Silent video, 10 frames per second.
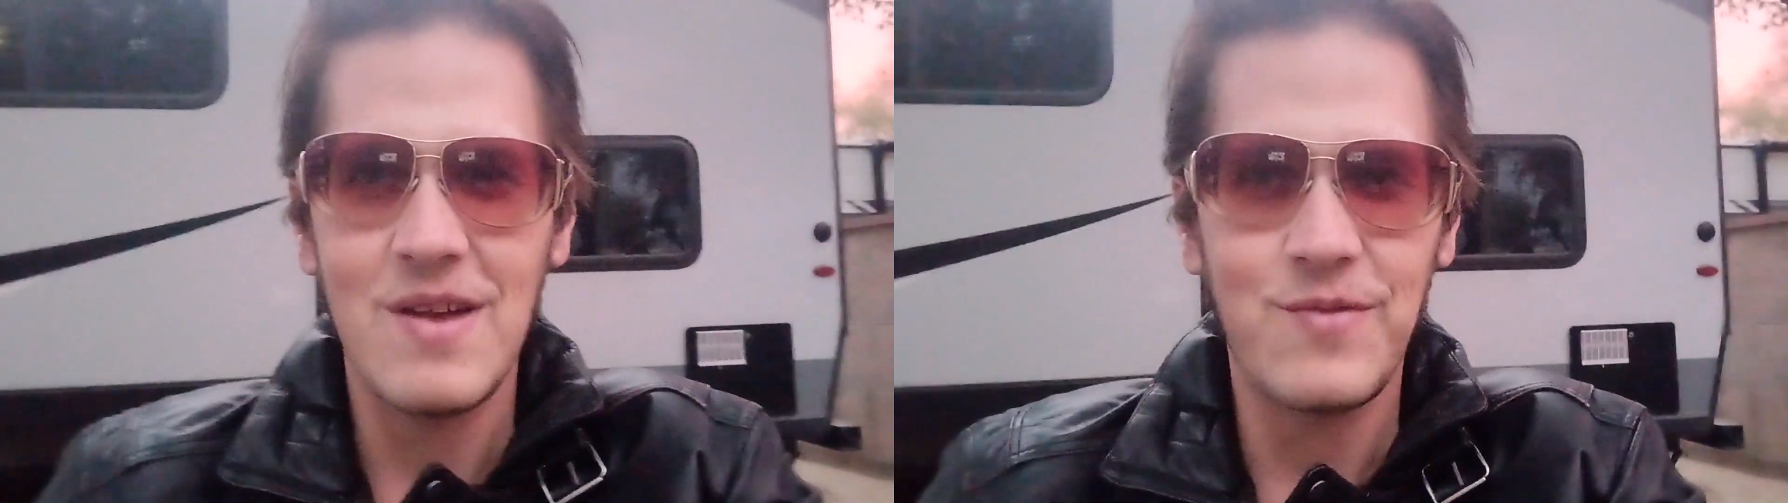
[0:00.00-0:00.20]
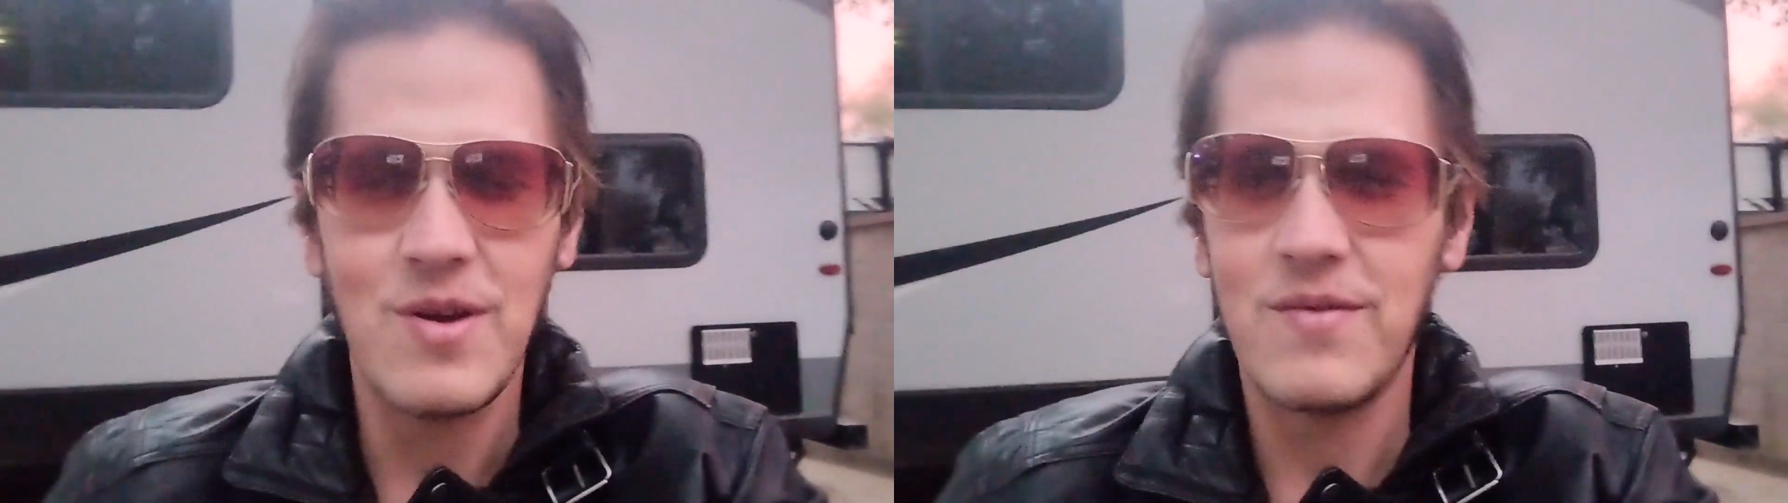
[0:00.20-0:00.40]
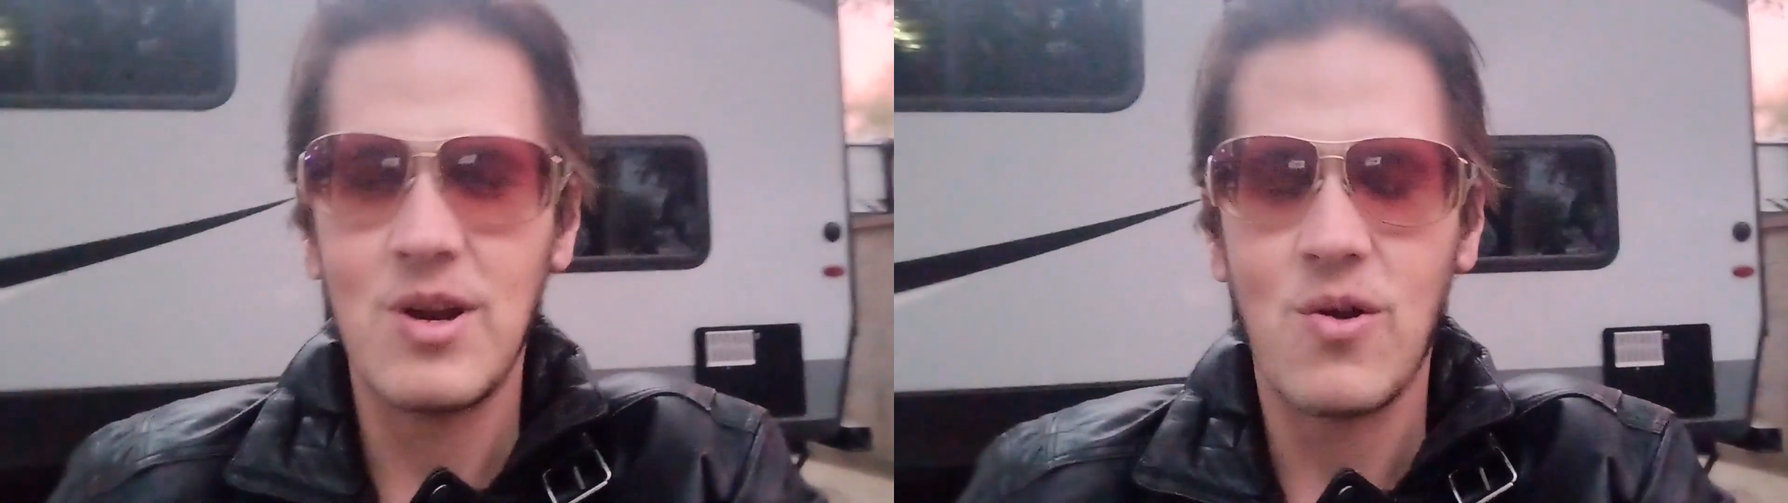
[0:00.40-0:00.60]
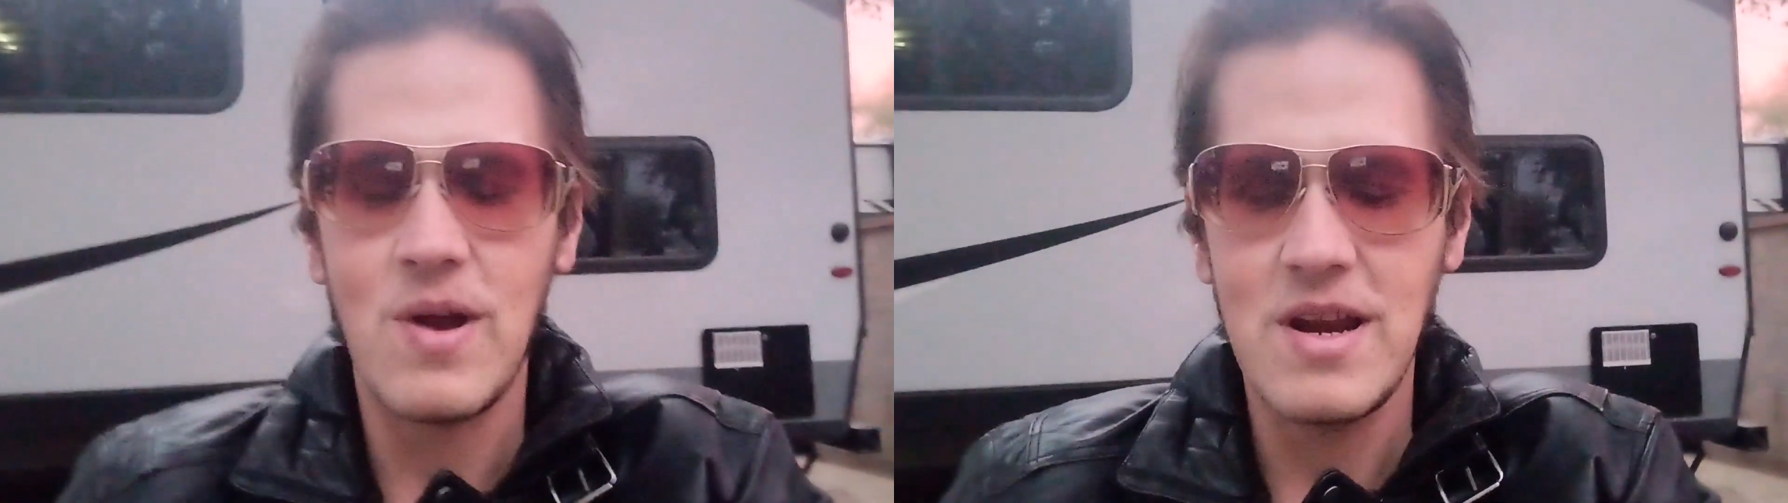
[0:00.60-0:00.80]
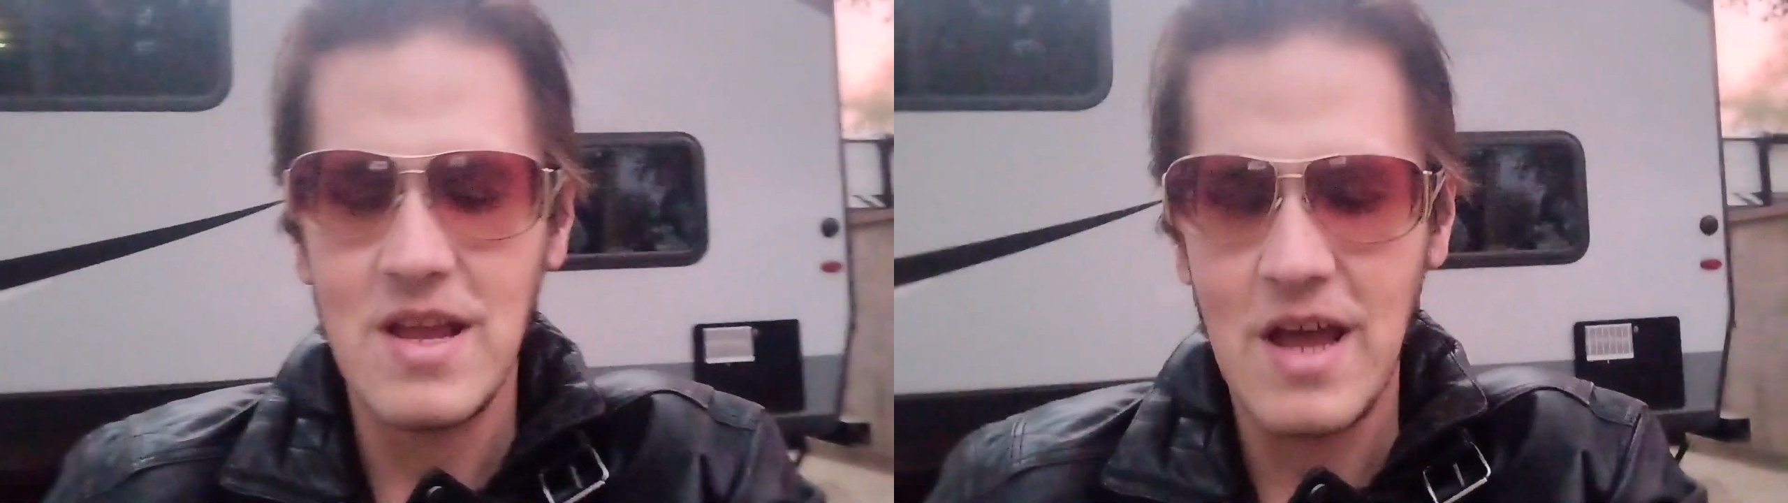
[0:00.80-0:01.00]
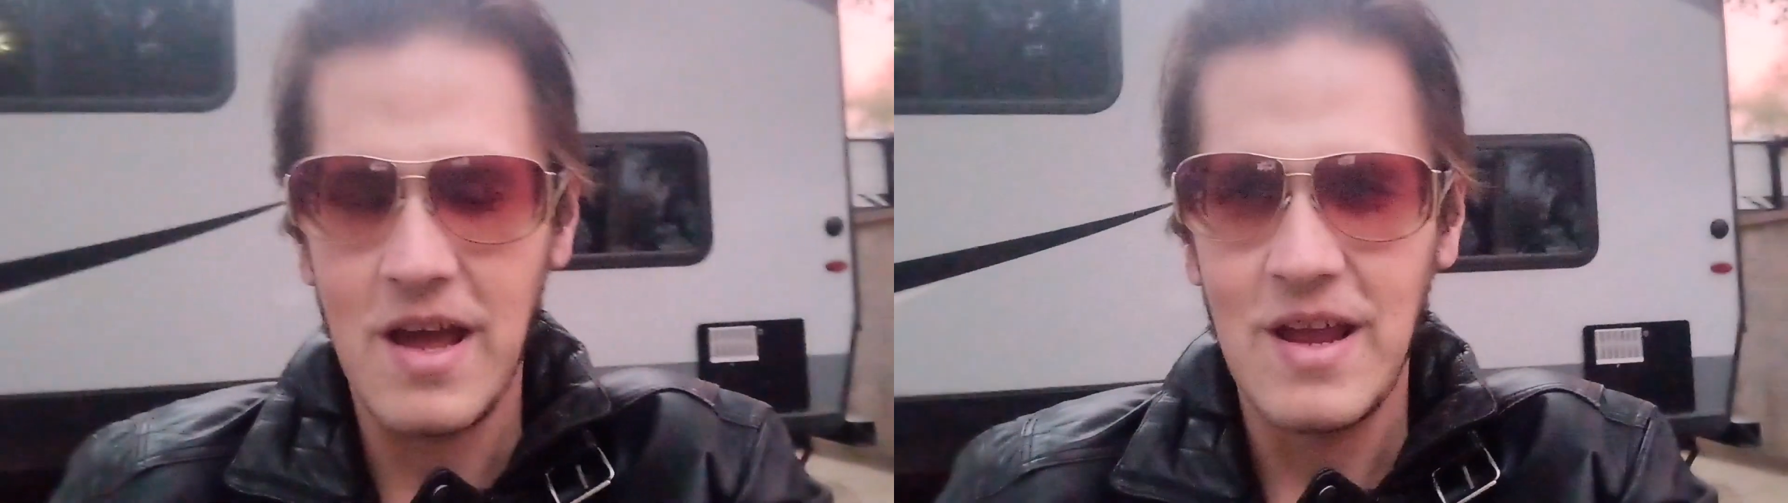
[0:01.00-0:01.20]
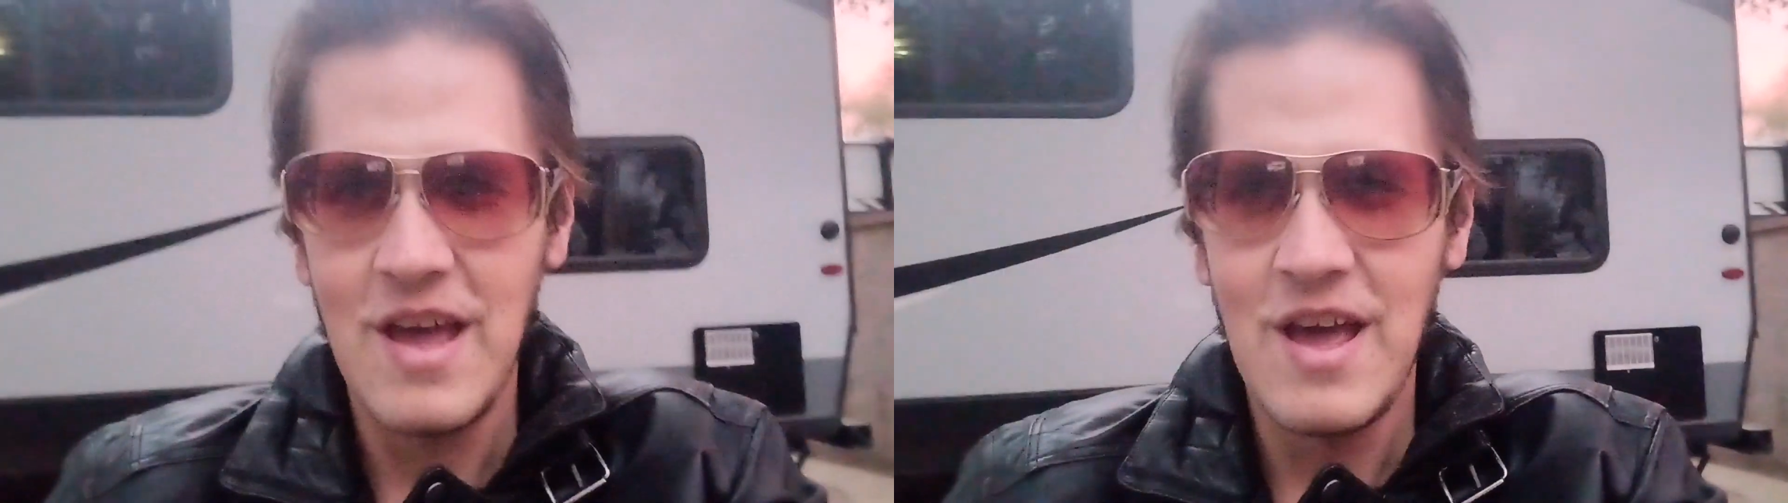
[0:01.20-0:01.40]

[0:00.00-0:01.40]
if you haven't already yet.